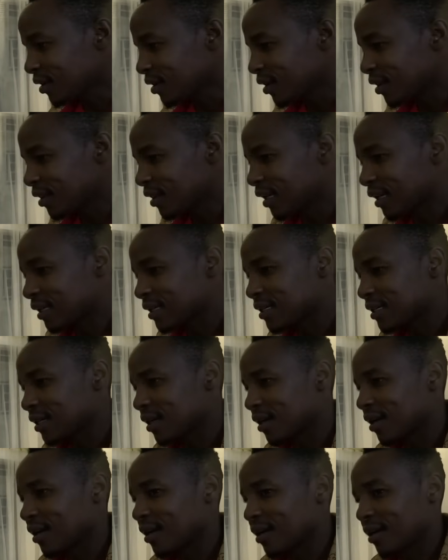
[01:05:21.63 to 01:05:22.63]

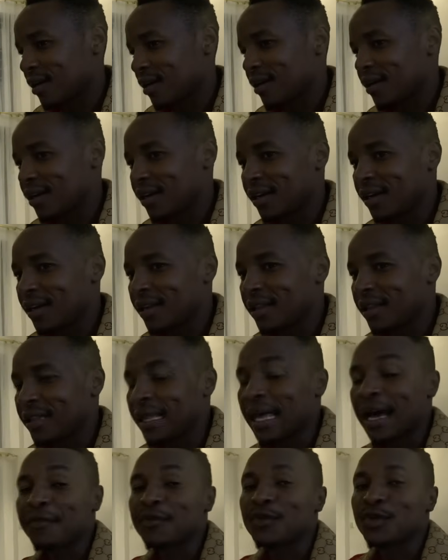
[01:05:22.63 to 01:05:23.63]
they
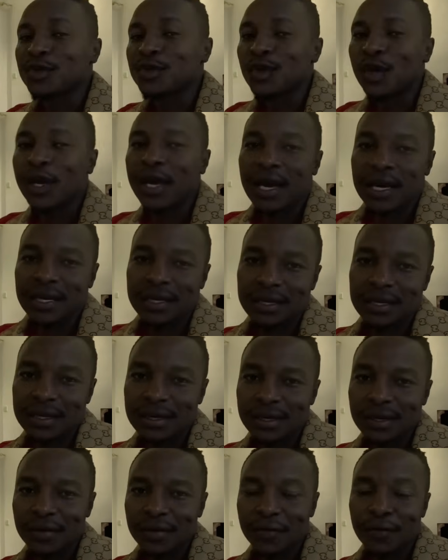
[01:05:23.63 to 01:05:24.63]
have to sway
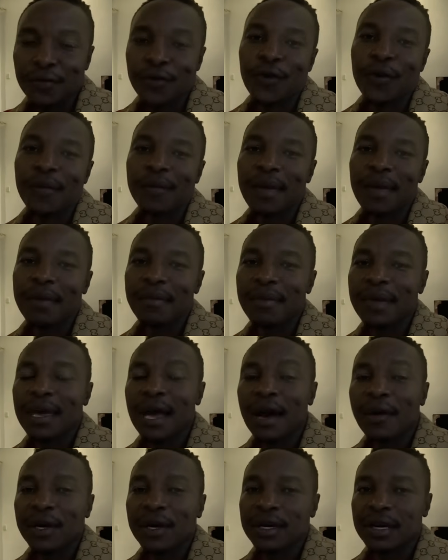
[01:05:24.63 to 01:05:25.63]
us from maybe
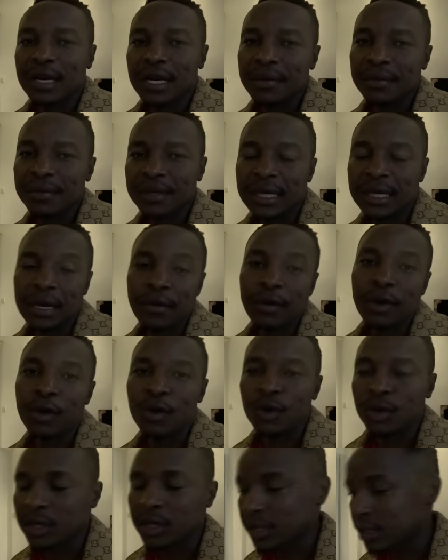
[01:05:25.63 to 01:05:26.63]
our dreams and our
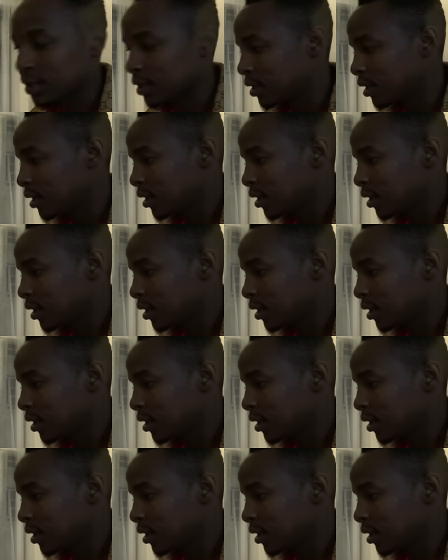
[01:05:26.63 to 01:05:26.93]
goals.